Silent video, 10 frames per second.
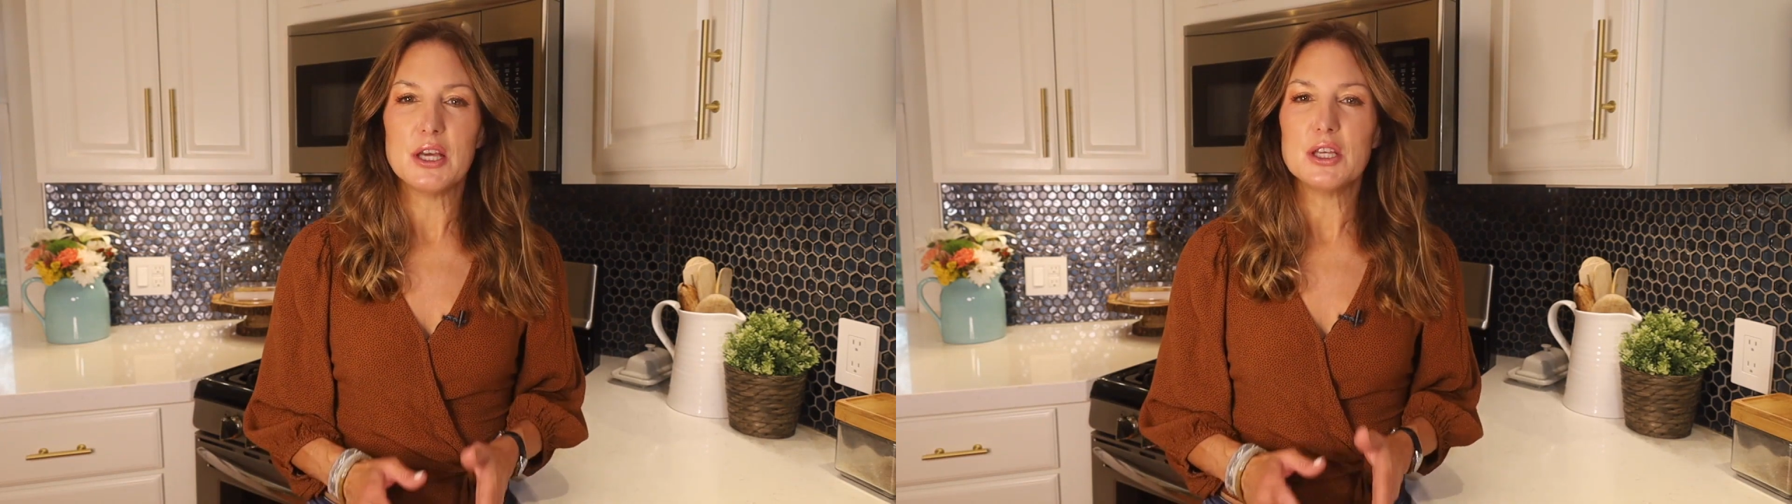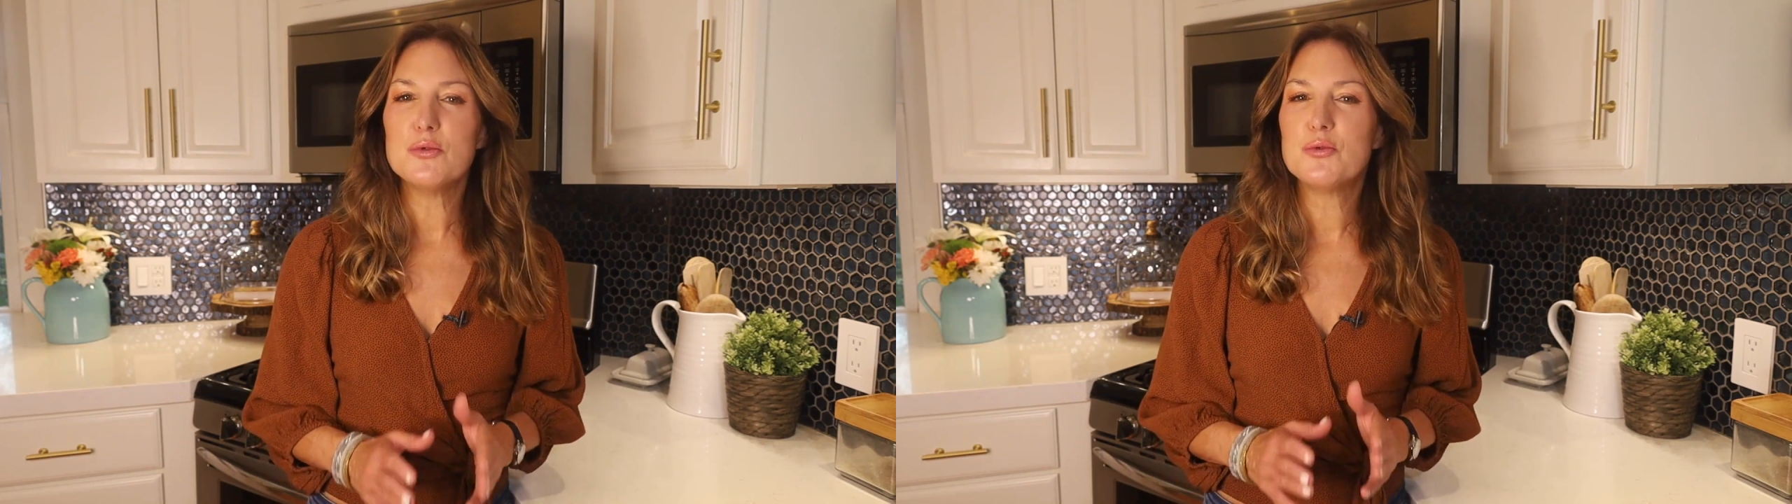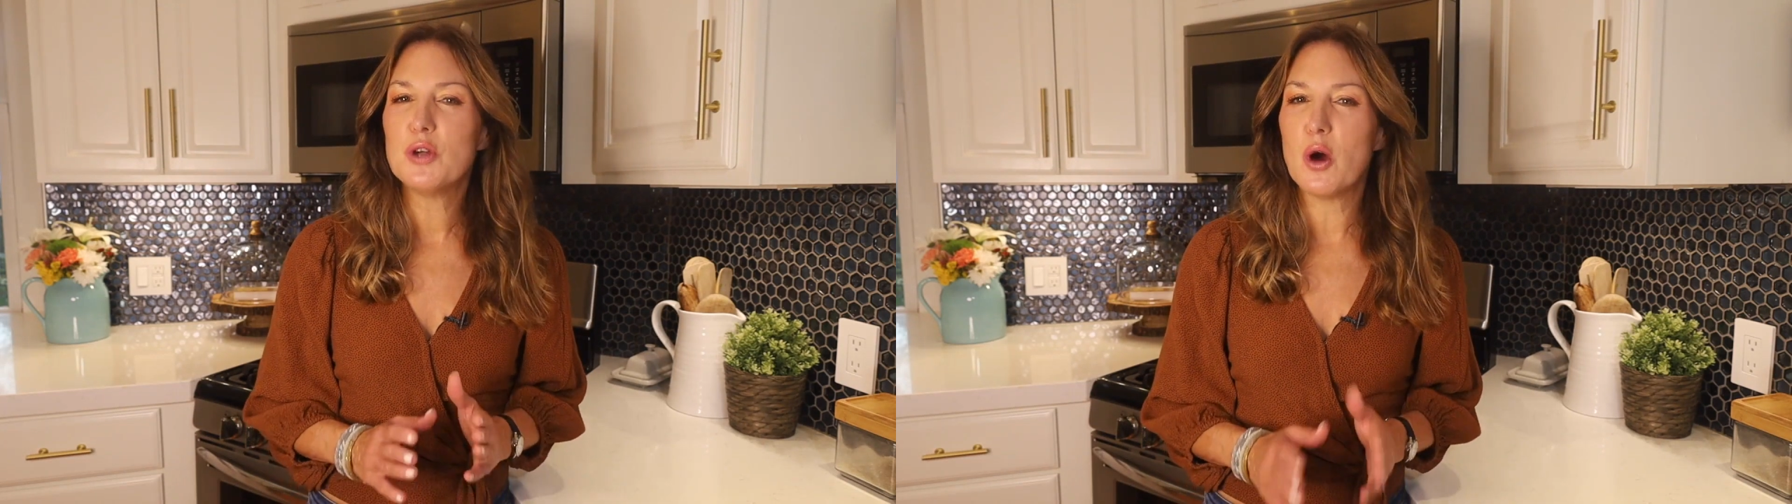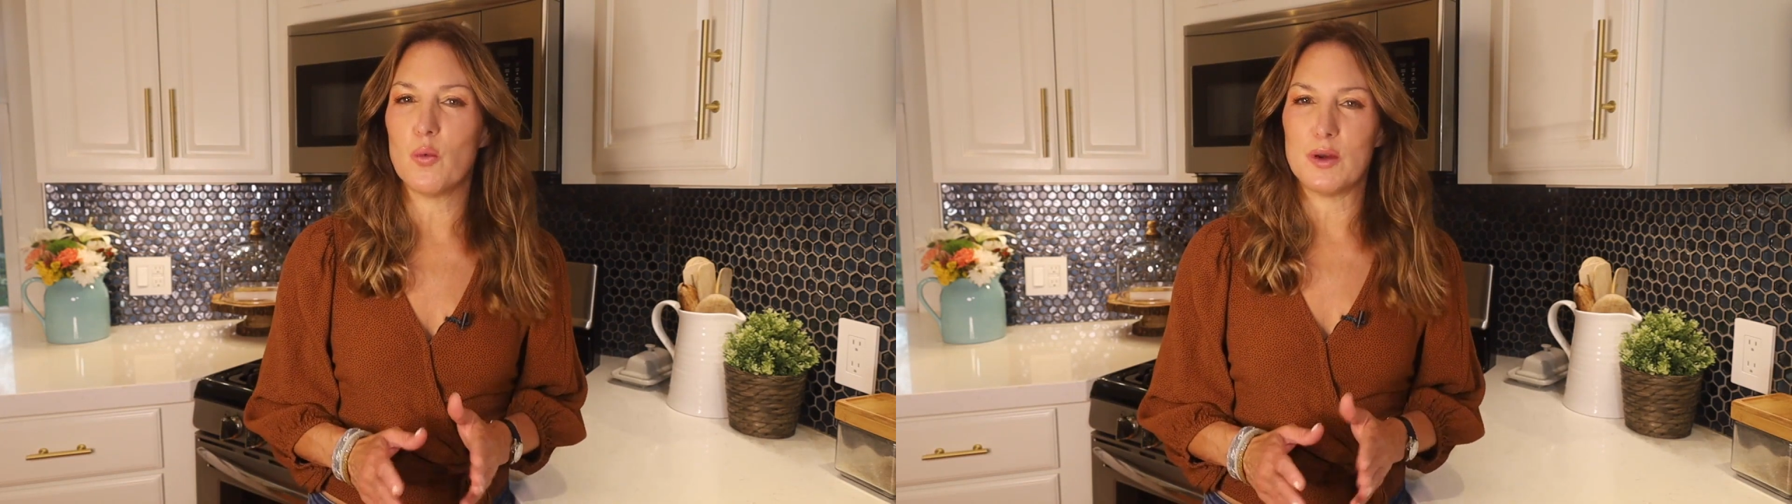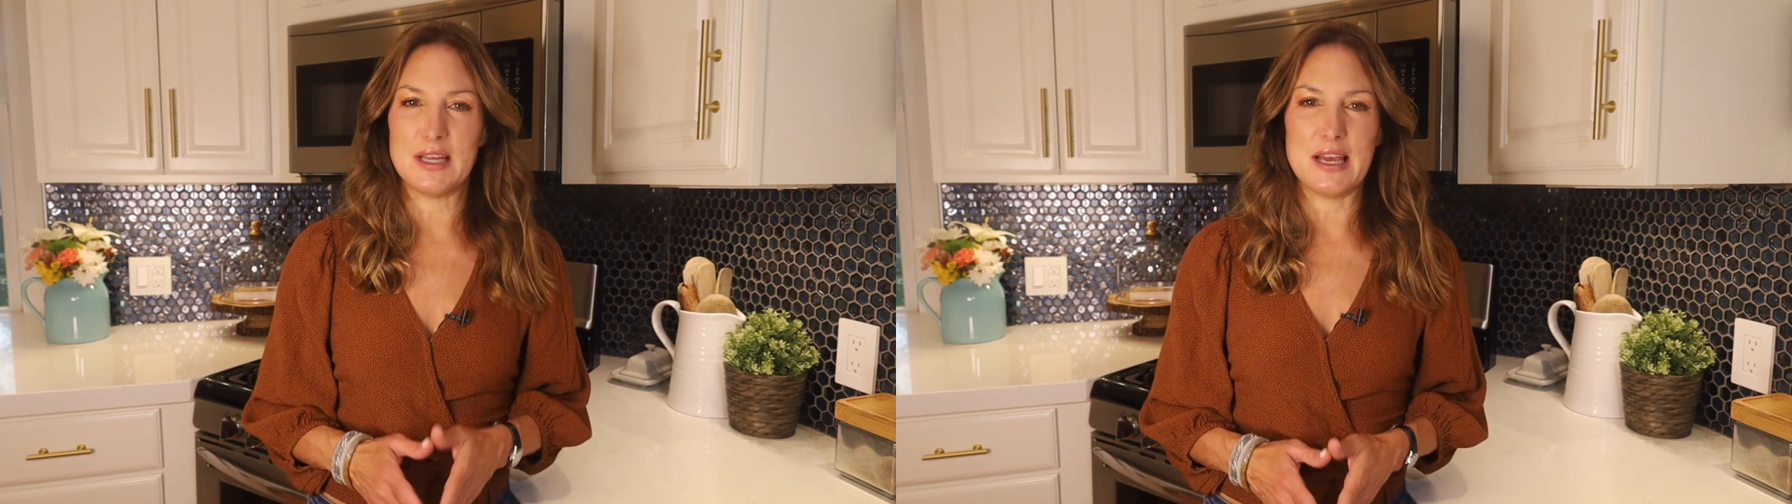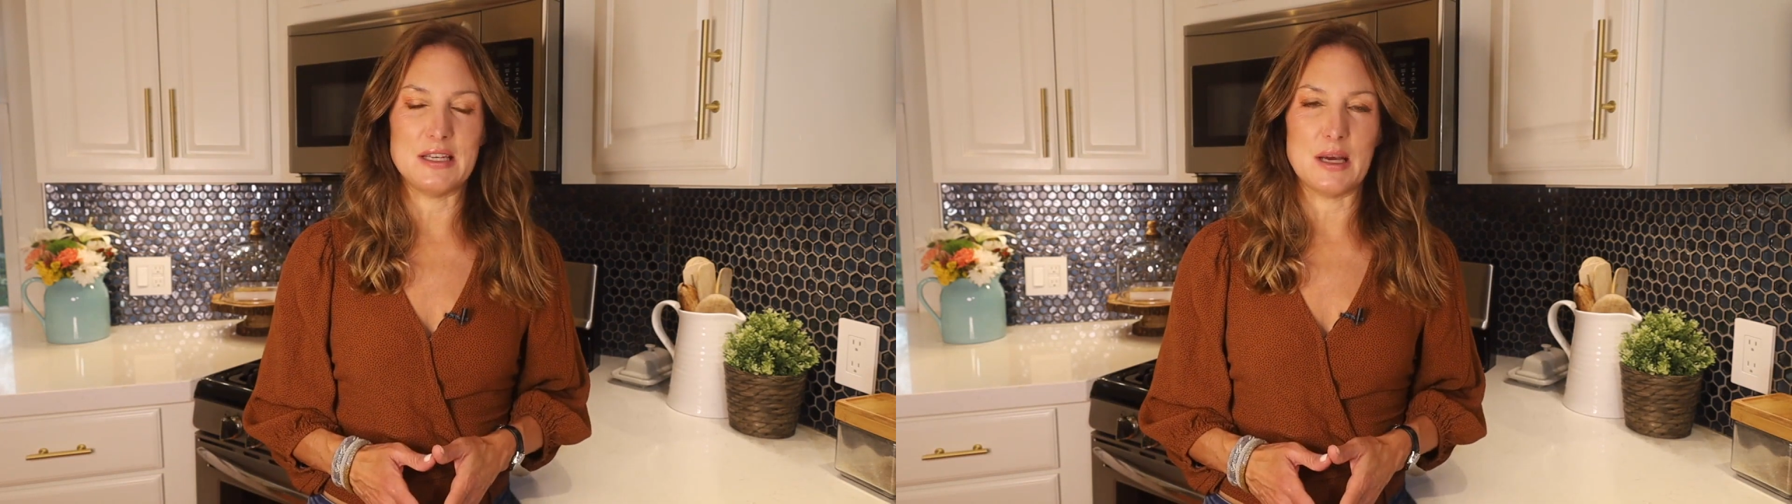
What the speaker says: You don't want to end